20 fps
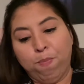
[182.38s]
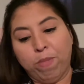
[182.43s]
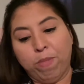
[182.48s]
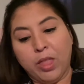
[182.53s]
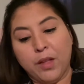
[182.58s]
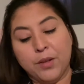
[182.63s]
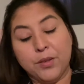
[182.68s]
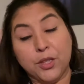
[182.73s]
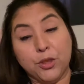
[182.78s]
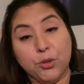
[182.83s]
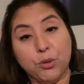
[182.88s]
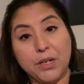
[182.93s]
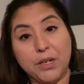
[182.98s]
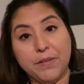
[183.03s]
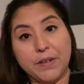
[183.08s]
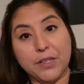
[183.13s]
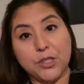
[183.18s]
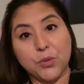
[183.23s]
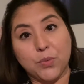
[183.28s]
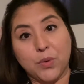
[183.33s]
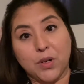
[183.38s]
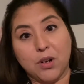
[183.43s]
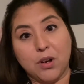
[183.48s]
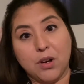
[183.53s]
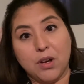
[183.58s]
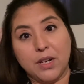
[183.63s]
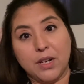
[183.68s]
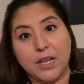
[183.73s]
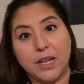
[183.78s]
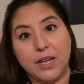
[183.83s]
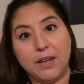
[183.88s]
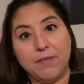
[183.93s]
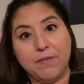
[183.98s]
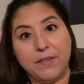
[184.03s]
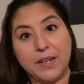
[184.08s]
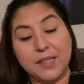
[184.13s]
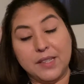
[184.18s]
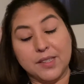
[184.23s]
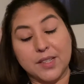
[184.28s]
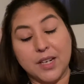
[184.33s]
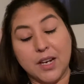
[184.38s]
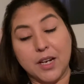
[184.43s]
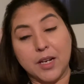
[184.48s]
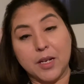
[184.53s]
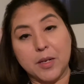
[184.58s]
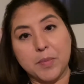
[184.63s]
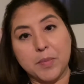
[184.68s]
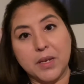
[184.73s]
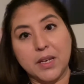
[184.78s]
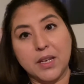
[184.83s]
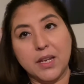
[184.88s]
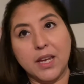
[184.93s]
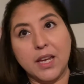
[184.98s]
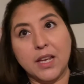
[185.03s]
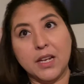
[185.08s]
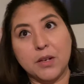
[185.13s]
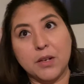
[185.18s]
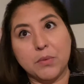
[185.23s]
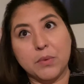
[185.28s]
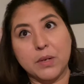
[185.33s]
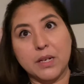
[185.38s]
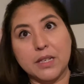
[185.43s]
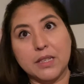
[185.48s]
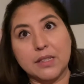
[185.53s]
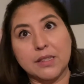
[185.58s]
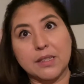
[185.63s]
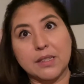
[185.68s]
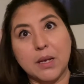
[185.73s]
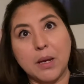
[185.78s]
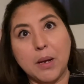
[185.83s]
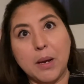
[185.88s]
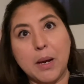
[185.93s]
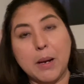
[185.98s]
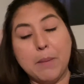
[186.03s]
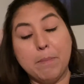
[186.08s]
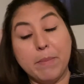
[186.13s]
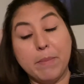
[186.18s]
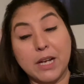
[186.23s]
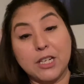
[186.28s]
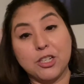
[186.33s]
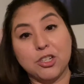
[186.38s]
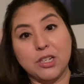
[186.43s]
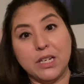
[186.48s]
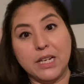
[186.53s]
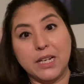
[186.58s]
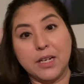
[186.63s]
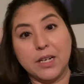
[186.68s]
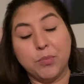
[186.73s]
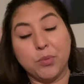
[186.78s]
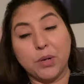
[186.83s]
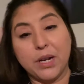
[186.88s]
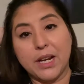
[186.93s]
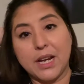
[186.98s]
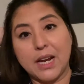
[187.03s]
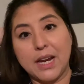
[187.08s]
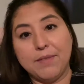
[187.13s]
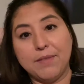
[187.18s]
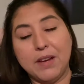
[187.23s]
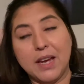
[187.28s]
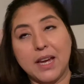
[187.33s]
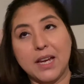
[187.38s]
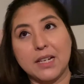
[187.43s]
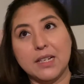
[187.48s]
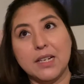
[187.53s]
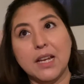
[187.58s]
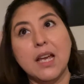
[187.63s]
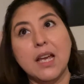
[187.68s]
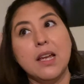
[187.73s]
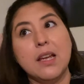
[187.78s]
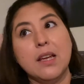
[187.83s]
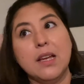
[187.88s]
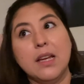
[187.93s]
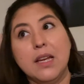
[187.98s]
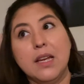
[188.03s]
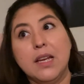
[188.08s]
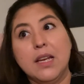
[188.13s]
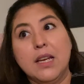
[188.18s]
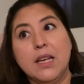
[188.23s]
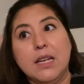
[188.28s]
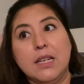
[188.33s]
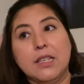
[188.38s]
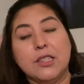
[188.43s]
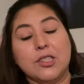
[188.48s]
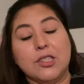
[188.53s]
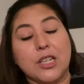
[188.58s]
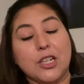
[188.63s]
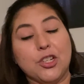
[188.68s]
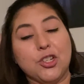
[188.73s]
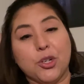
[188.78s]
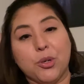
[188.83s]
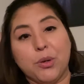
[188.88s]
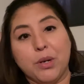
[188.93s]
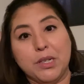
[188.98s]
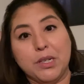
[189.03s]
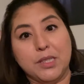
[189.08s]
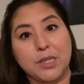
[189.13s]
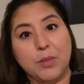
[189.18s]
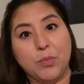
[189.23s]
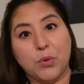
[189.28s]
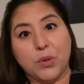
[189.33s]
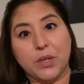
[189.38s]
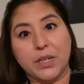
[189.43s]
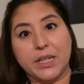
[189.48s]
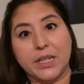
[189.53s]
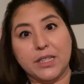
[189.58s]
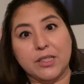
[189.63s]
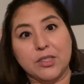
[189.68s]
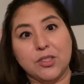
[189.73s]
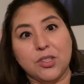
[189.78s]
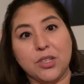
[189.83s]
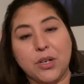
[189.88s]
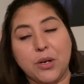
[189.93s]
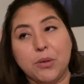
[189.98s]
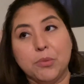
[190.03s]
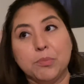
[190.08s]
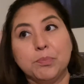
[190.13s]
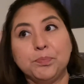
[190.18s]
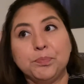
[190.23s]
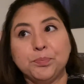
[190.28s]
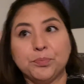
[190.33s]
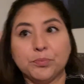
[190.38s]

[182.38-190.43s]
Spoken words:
the three of us were on a FaceTime and it was a much needed break. I've had such a crazy morning. So